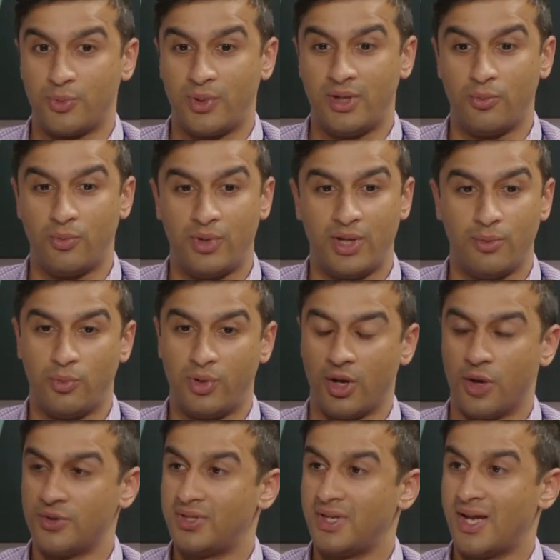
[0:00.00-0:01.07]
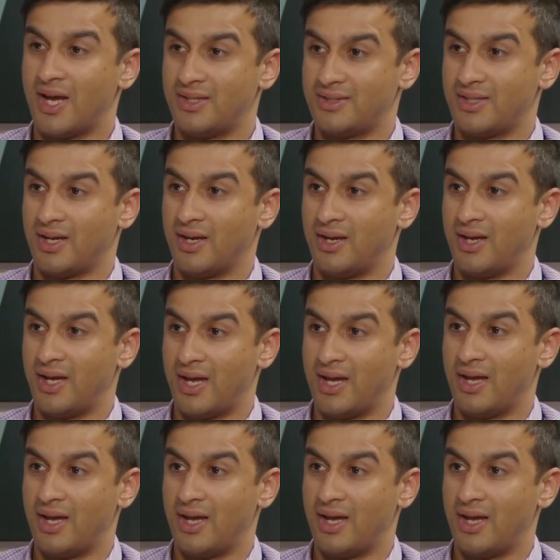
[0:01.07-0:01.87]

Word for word: We, we, we hosted as, a,